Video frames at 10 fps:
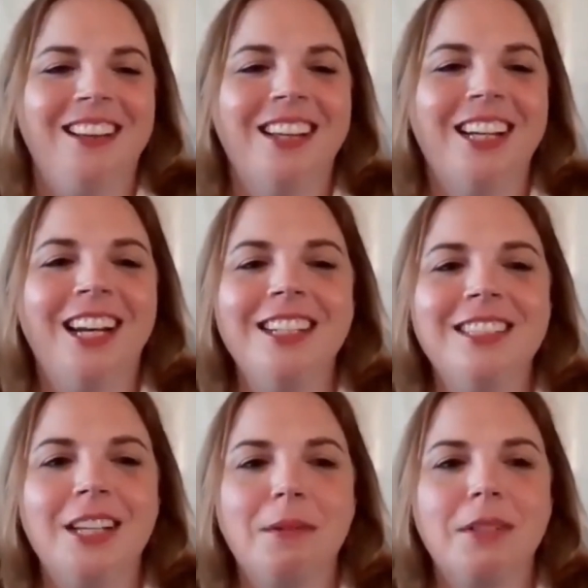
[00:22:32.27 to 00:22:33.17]
The
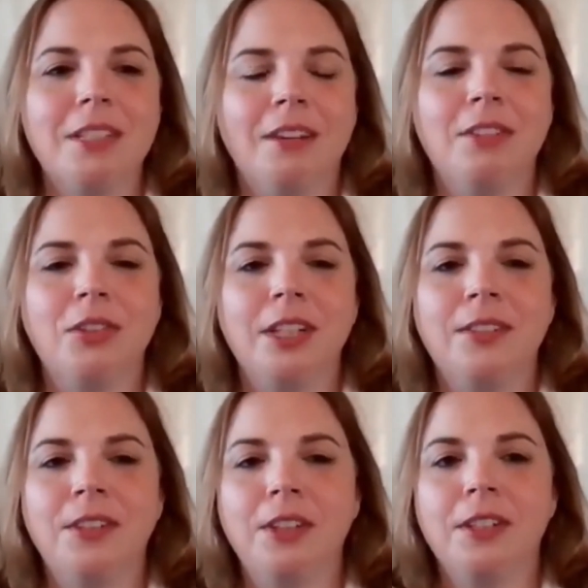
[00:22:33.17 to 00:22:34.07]
concept of the
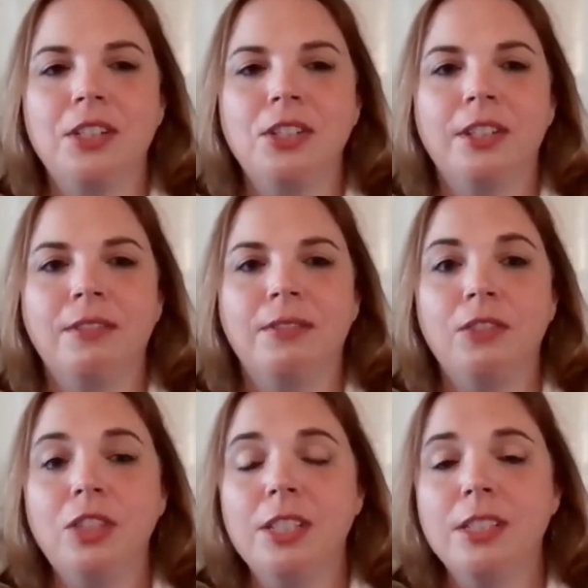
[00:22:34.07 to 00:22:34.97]
transfiguration of
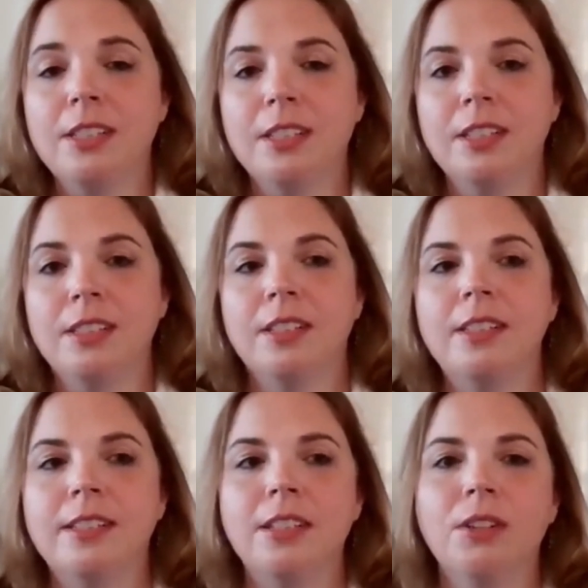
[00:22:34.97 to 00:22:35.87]
Jesus is
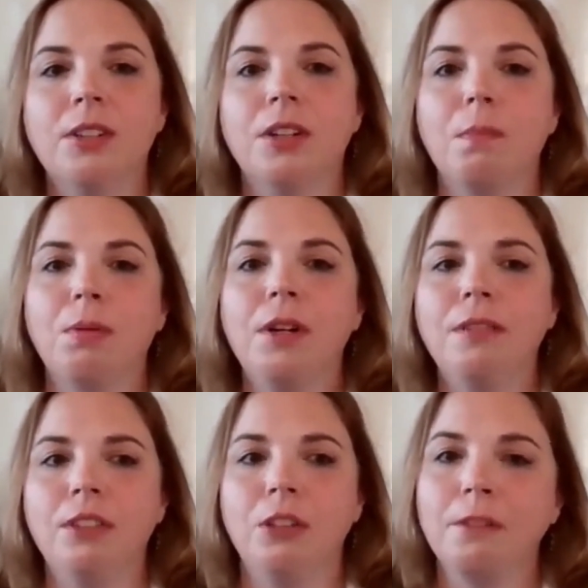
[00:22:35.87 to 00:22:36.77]
considered a
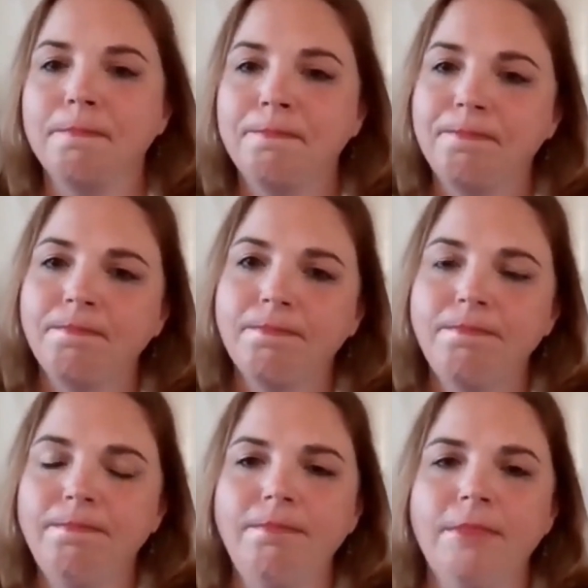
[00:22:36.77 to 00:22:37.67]
preview.
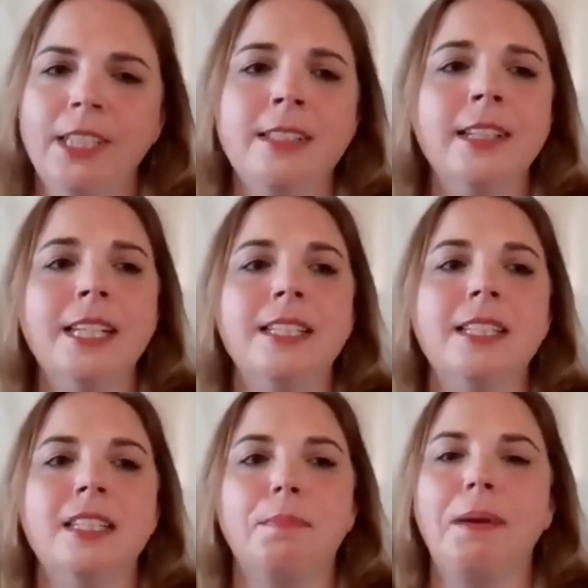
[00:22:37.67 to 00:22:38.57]
It's an
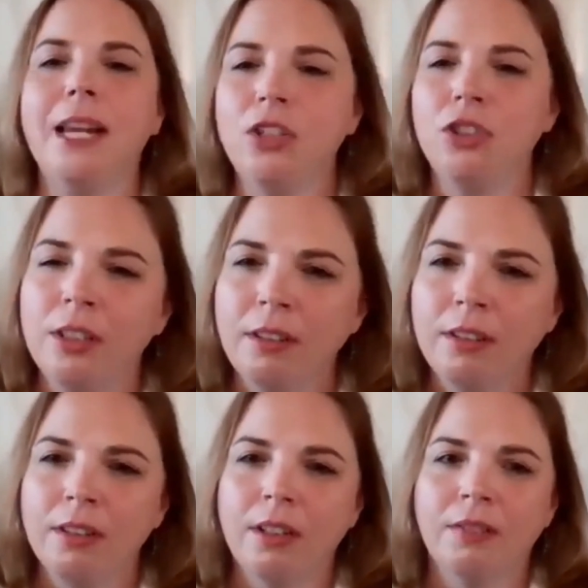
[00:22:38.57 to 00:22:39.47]

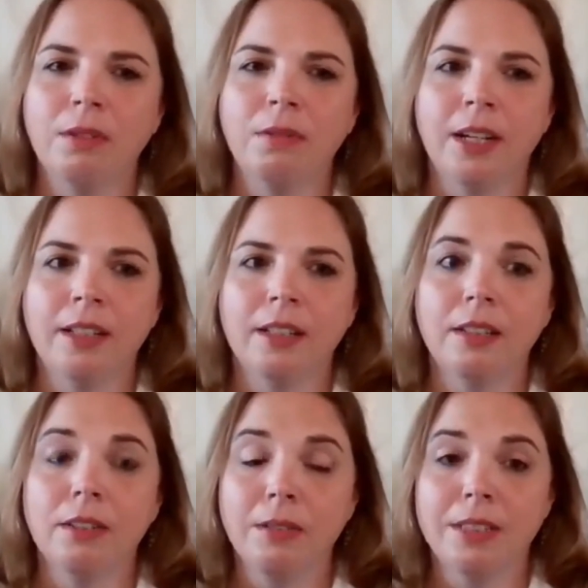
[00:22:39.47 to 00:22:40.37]
anticipation of the
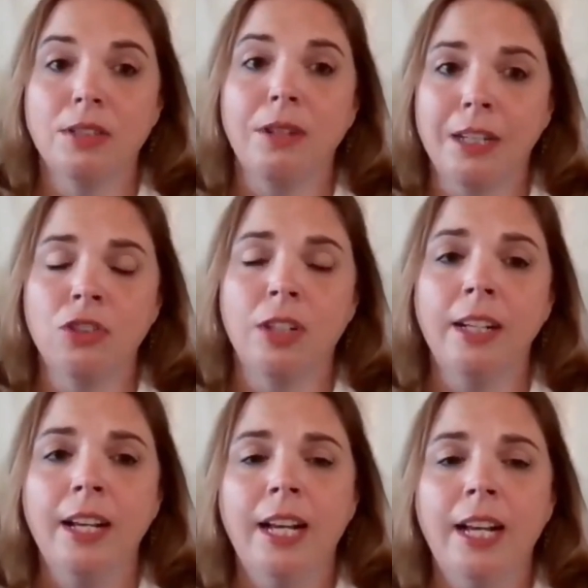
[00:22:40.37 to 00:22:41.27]

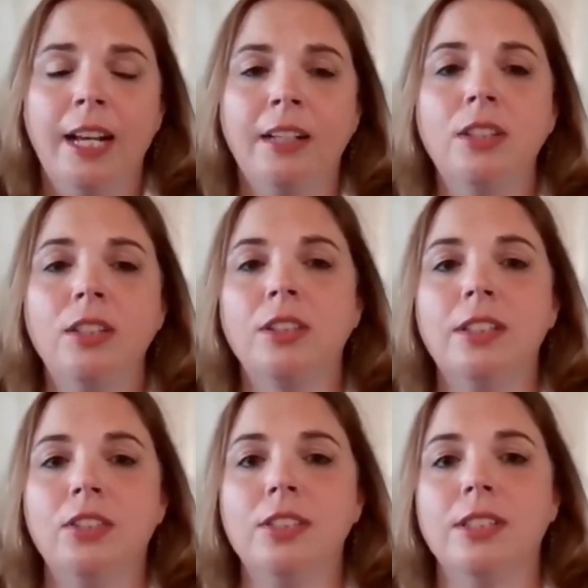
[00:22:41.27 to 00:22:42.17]
resurrection.
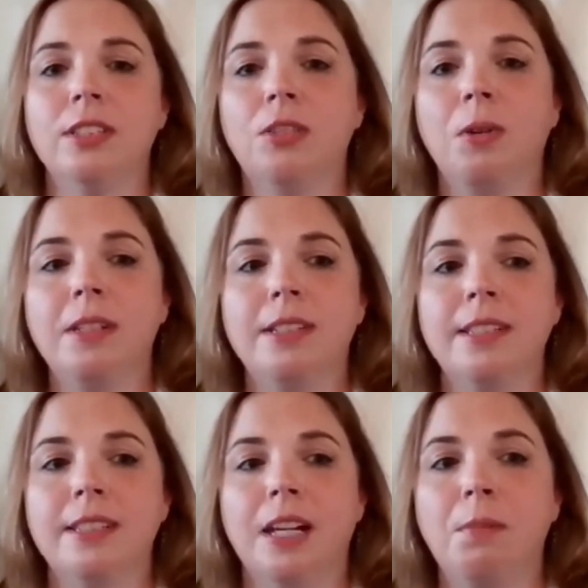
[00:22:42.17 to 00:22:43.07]
Additionally, Jesus told his
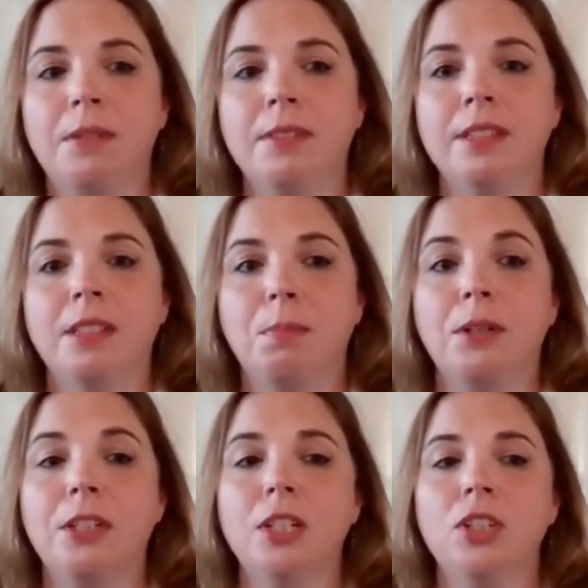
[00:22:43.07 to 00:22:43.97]
disciples in the
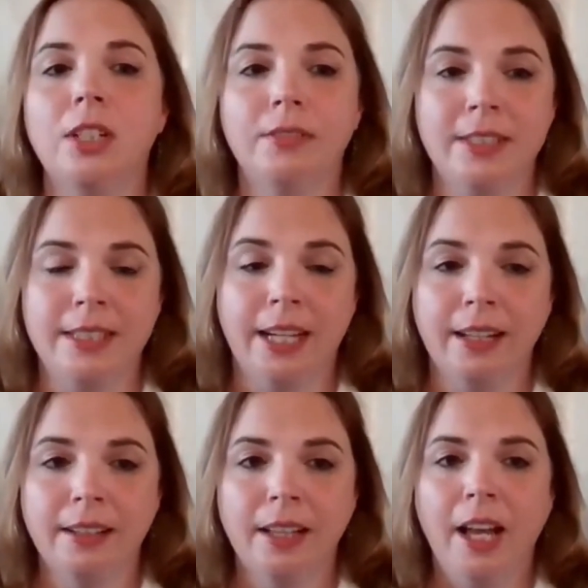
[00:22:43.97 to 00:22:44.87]
prediction of his
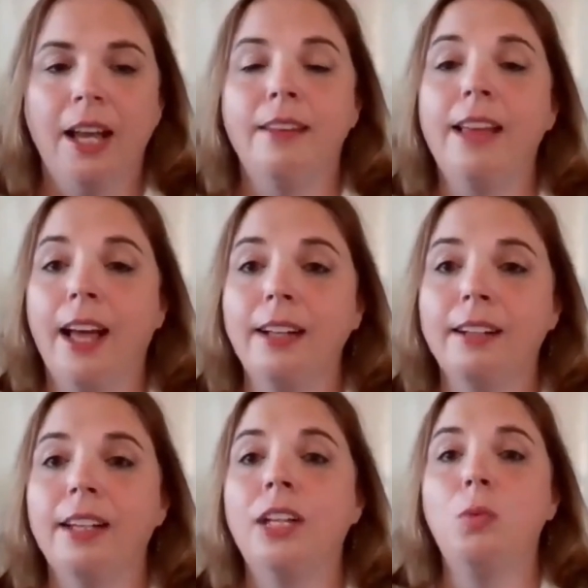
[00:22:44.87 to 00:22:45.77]
death that
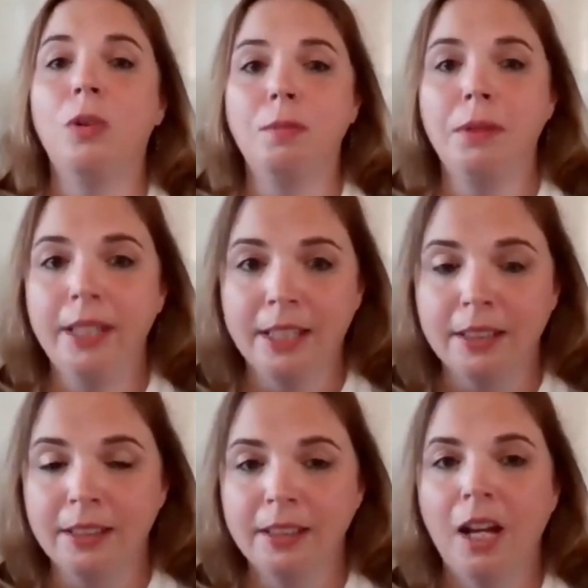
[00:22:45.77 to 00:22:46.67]
he would be
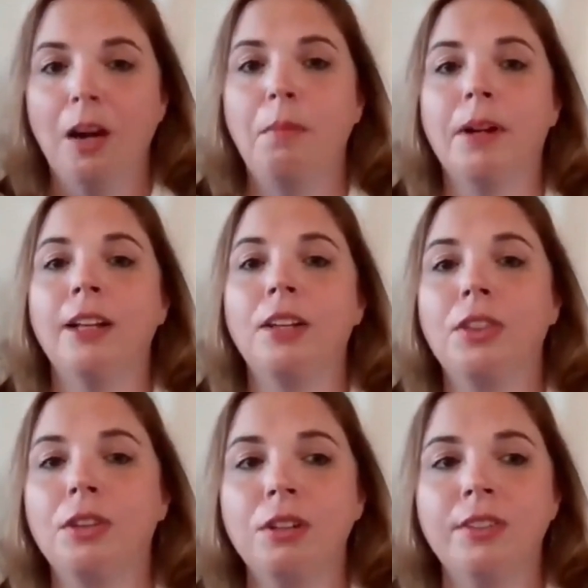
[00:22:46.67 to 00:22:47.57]
killed, but on the
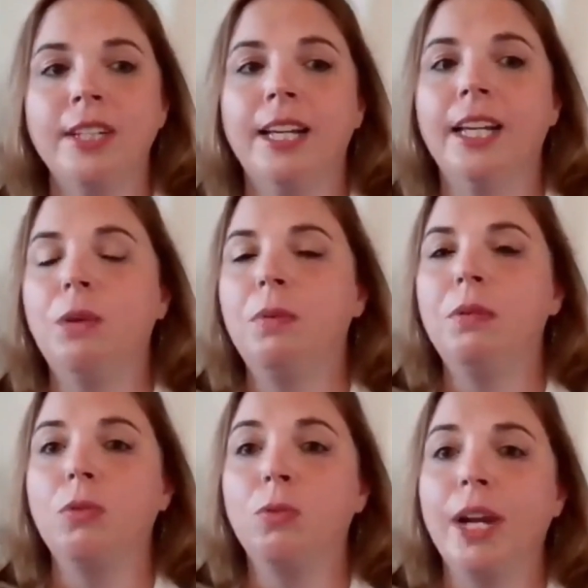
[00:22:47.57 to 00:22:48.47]
third day he'd
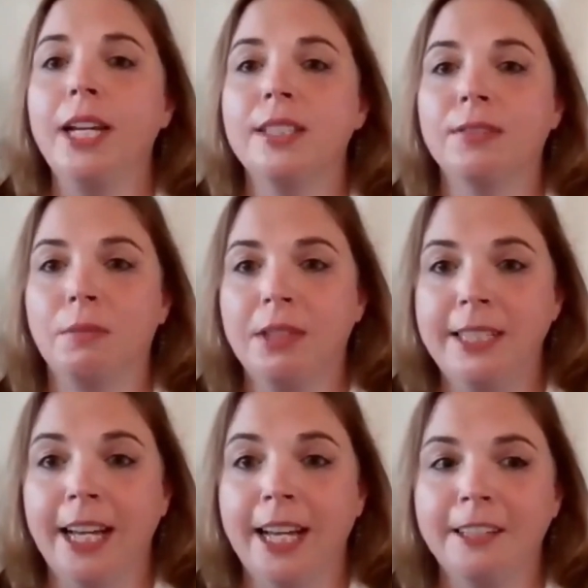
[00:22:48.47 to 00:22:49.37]
be raised from the
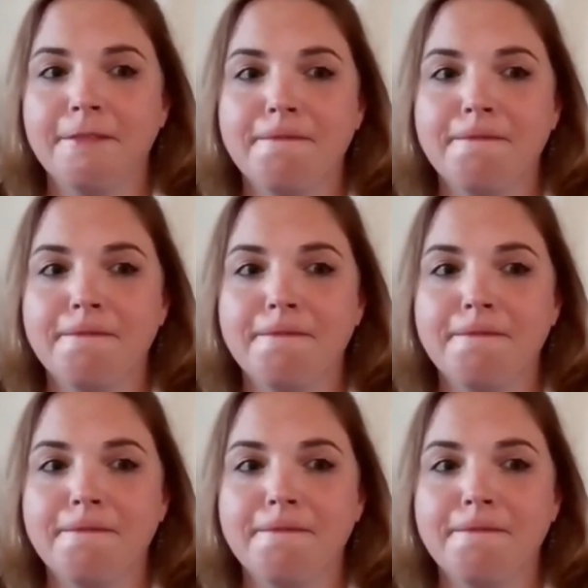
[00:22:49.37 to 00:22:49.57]
dead.